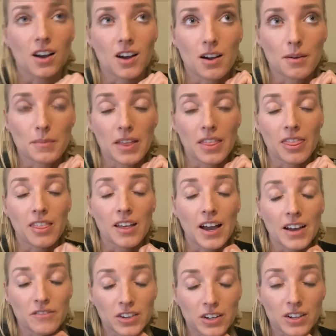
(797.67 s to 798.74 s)

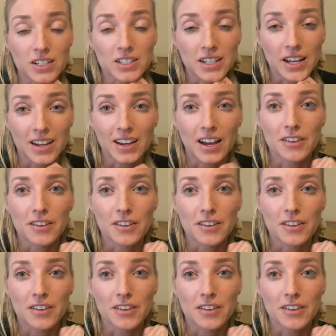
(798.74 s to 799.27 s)
that very day.